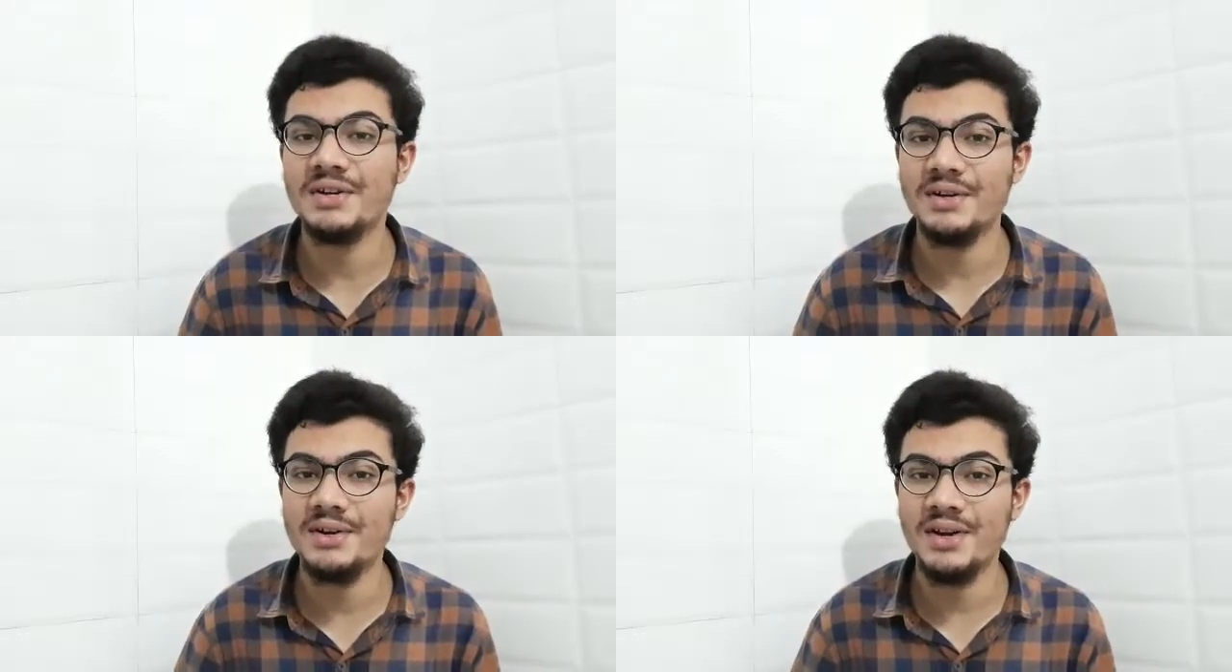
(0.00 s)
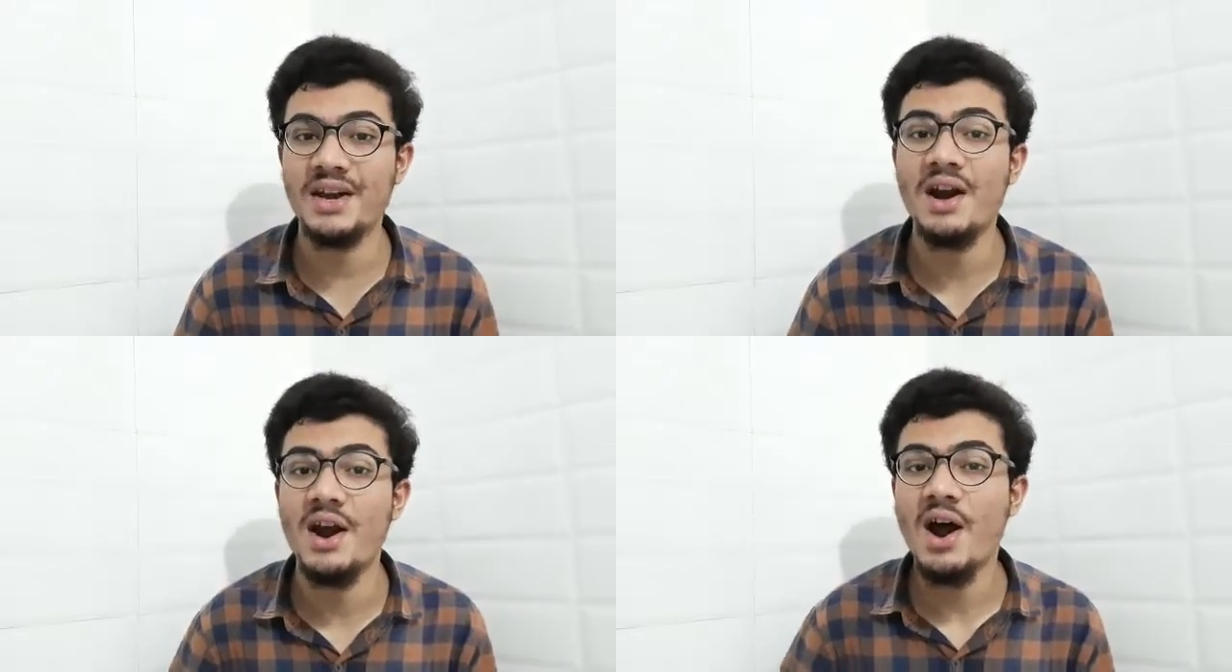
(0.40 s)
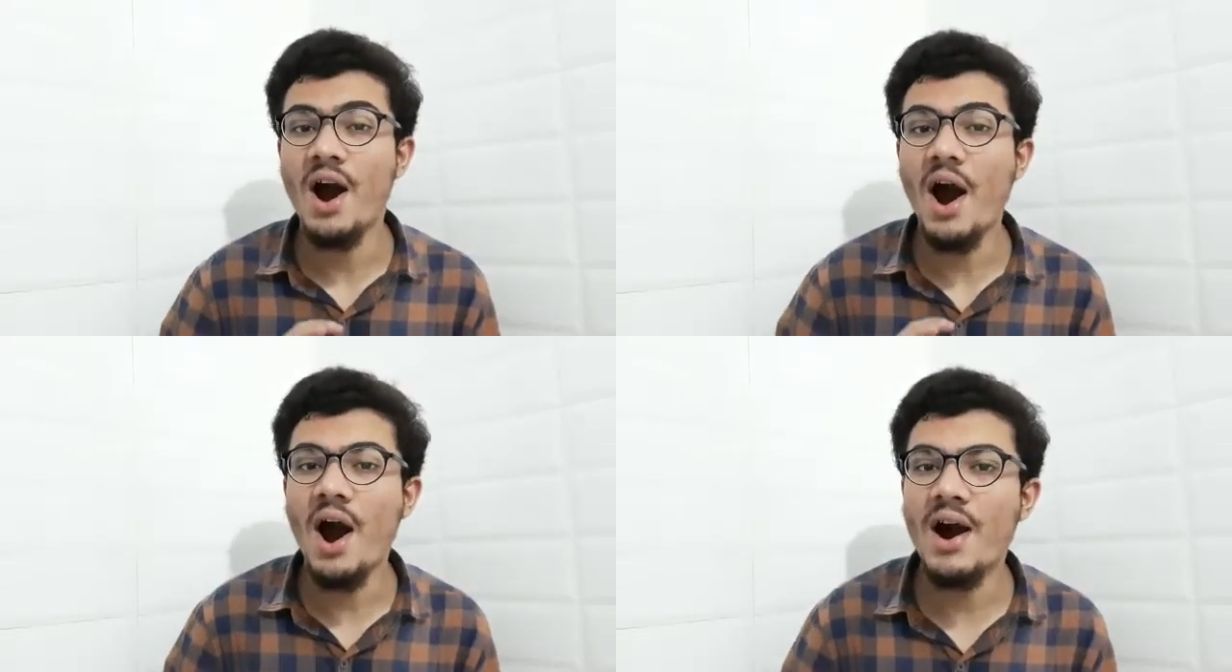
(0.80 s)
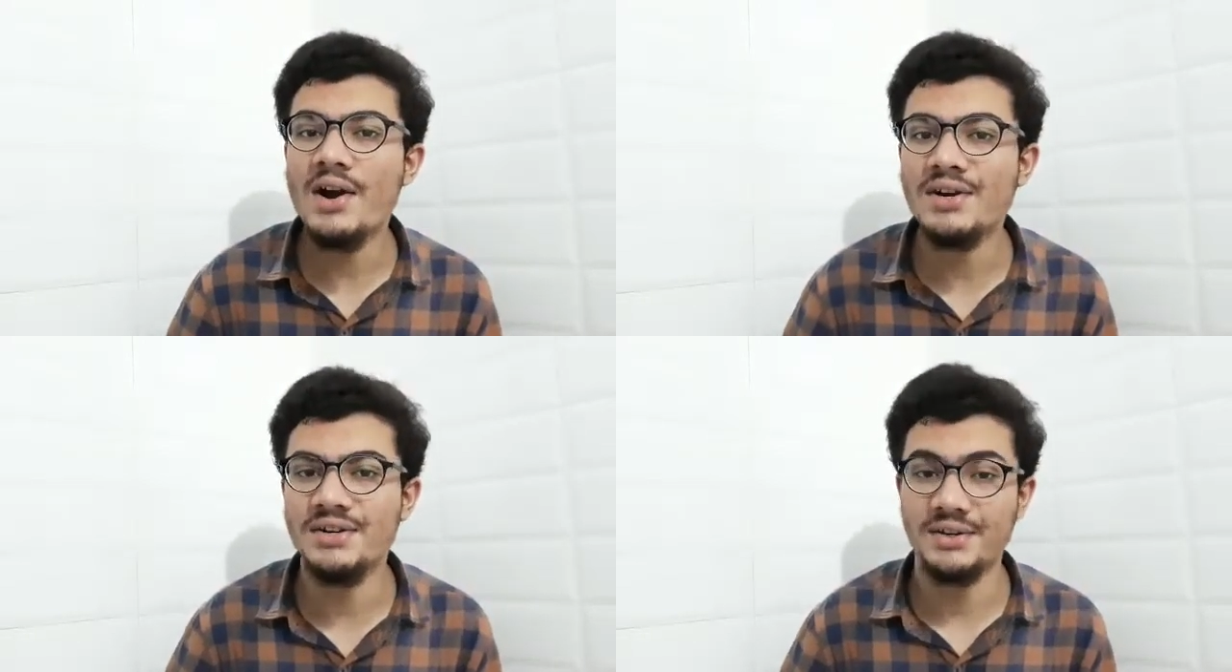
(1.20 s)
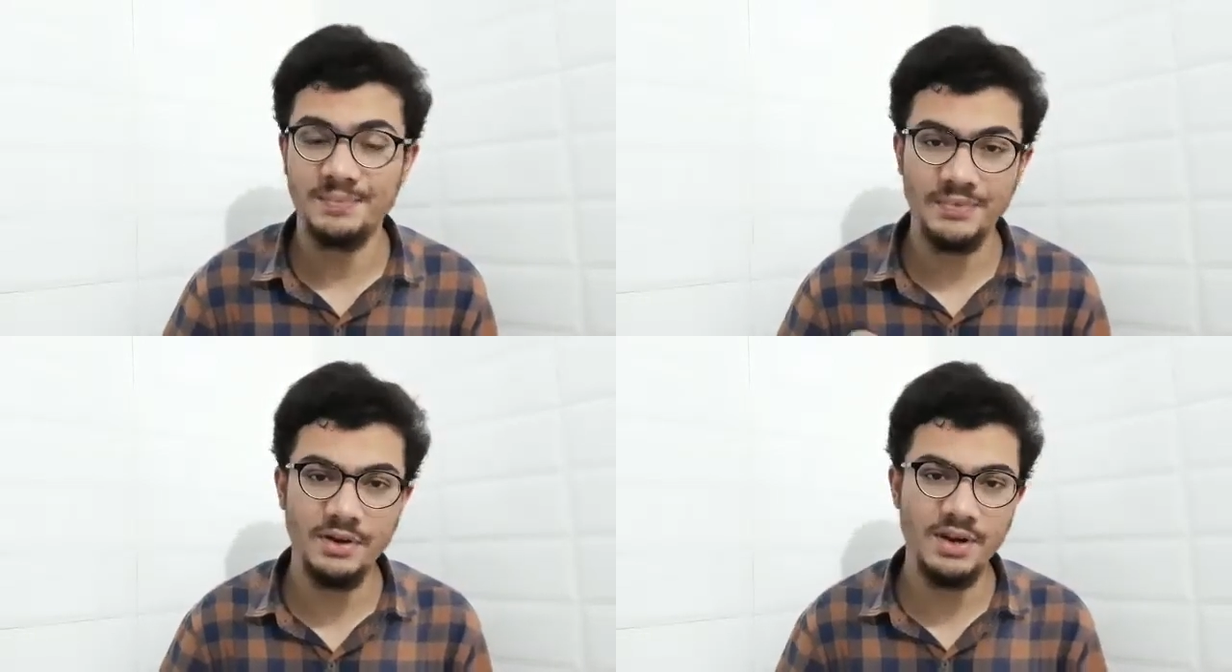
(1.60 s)
Okay, aren't.
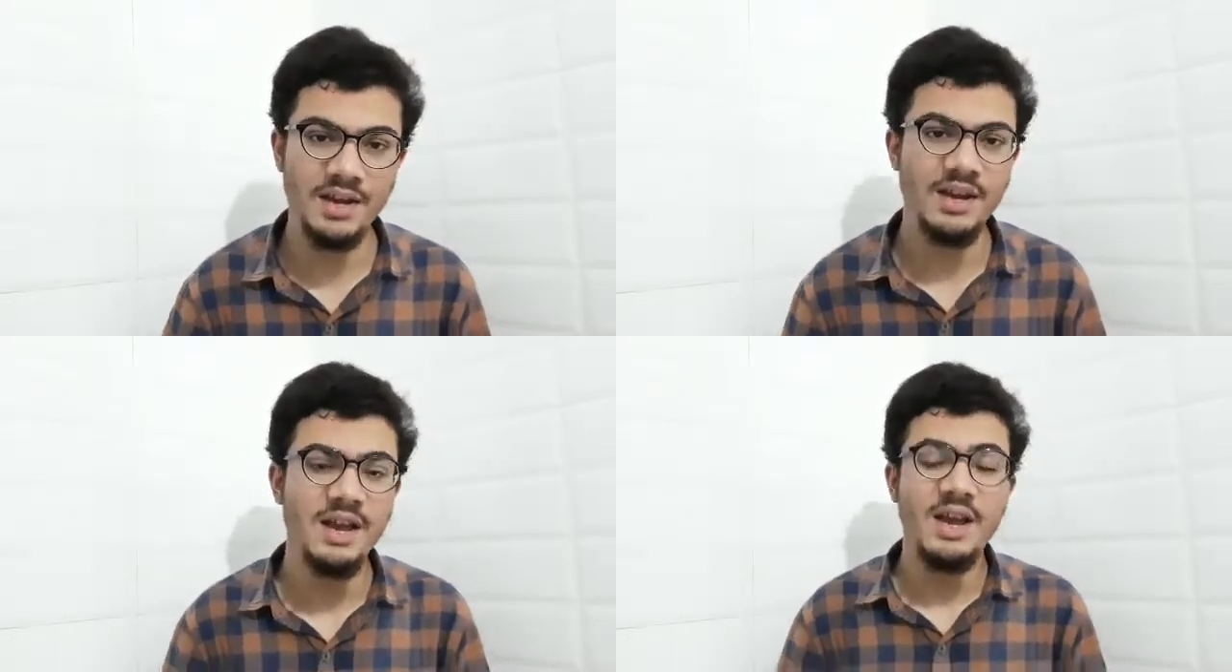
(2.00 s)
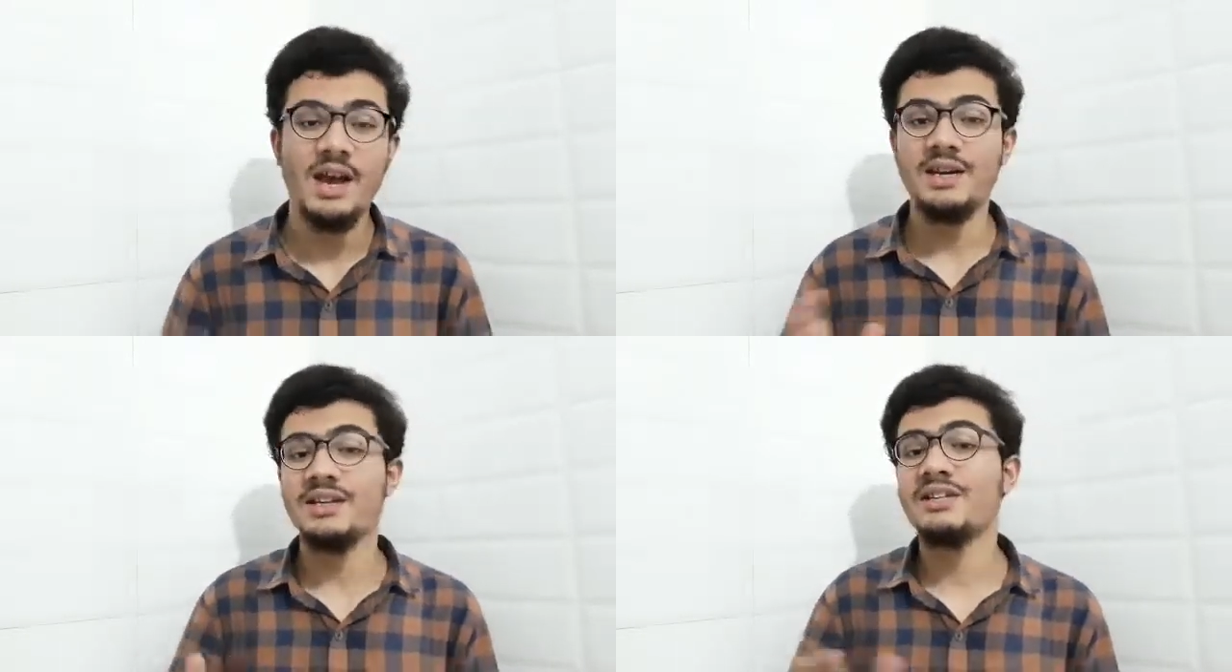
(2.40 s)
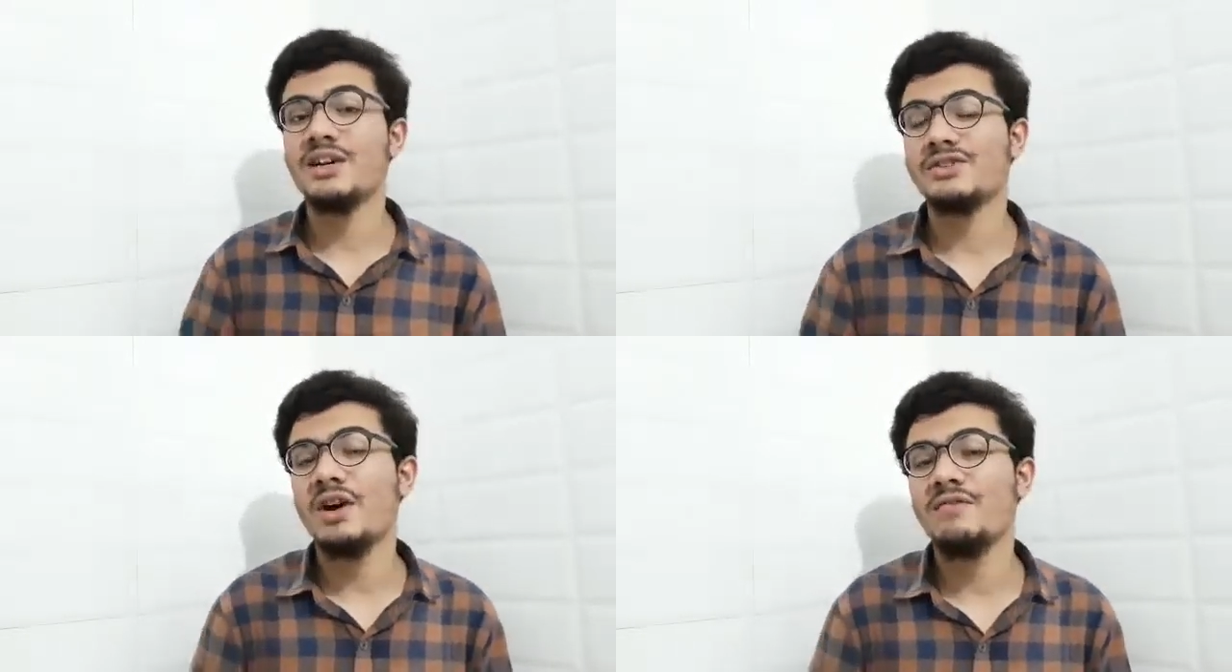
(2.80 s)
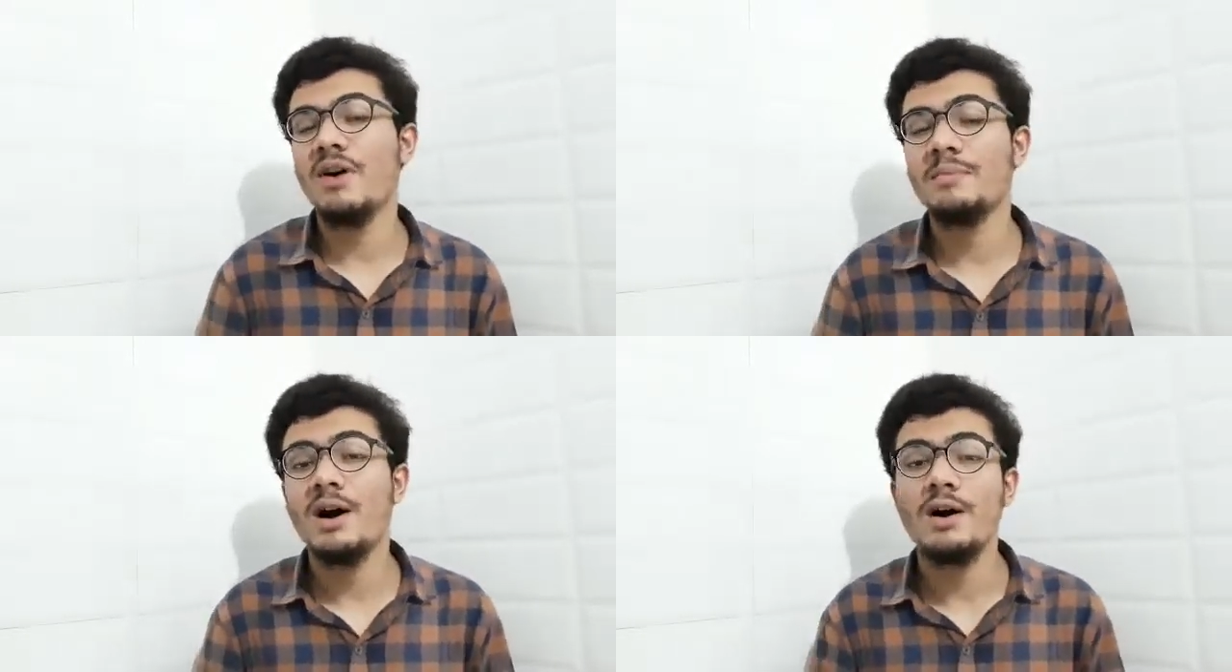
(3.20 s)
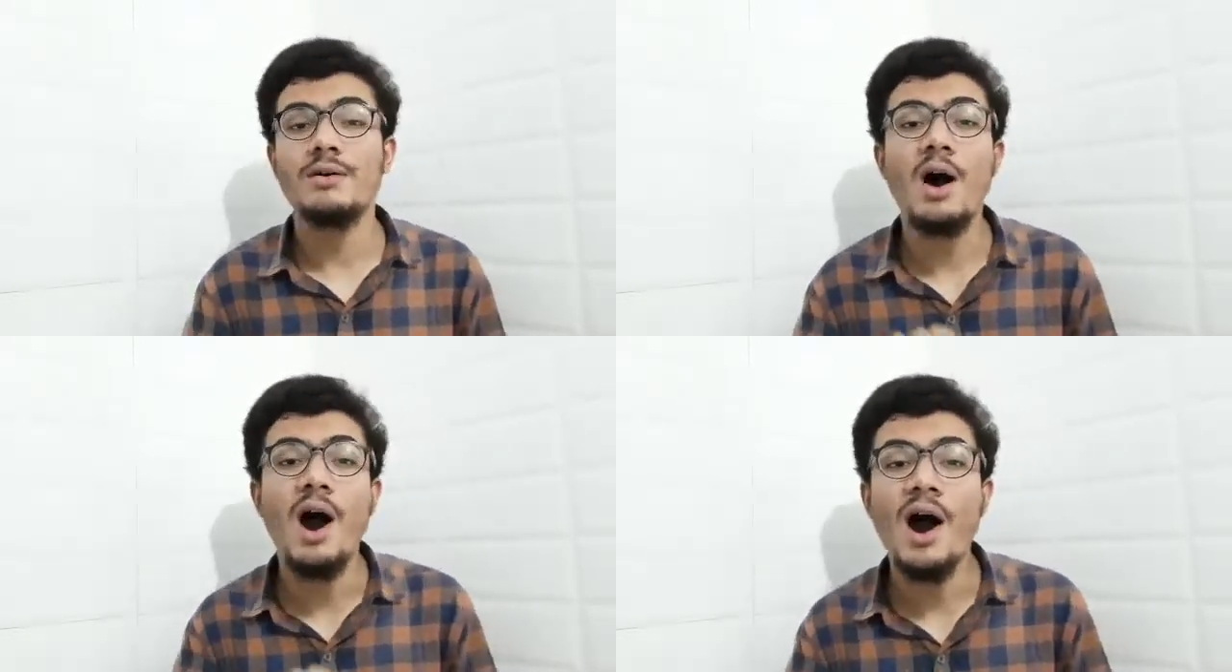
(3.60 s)
Okay, and it's the short form
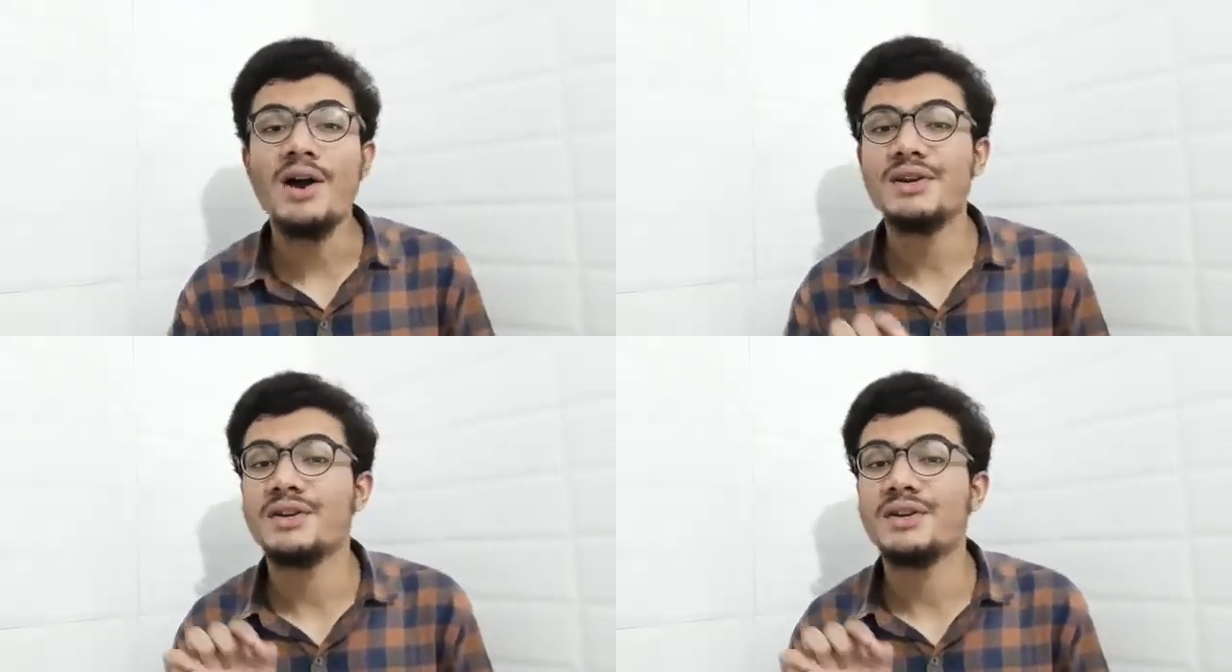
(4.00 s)
of are